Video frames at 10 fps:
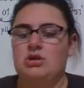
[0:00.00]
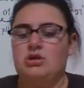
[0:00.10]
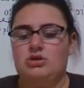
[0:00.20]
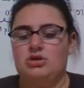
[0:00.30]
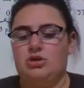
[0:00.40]

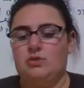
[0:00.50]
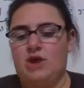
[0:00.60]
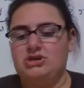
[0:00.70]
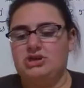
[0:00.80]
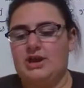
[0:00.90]
your
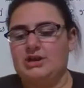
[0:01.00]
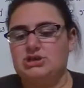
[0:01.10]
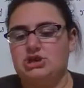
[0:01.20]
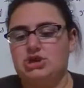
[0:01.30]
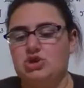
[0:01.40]

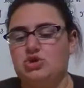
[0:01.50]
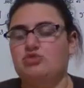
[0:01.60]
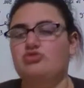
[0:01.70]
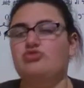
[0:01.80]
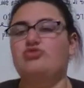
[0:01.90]
project
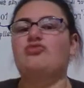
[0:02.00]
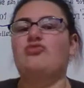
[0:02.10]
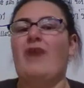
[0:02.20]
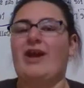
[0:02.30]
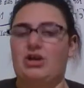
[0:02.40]

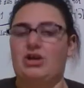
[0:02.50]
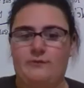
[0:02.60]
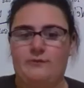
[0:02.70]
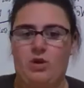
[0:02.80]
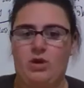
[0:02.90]
record
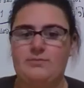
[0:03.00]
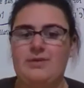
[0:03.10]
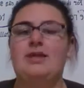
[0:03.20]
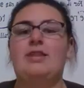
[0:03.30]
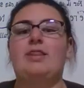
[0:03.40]
form.
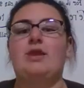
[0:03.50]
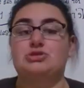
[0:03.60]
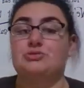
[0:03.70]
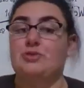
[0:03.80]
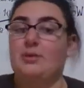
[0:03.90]
There's
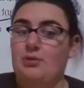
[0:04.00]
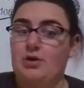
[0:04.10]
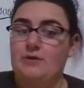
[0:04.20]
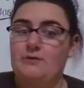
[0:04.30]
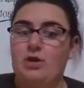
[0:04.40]
a
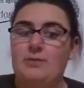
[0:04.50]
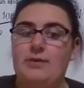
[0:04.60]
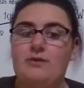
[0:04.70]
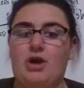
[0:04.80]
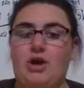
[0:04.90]
report form and a
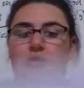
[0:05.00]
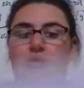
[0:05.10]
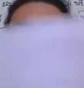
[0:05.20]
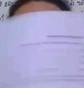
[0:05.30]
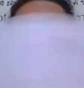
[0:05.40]
record
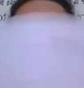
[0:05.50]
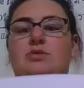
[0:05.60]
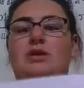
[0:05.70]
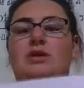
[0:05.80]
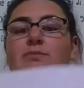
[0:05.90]
form. You need both,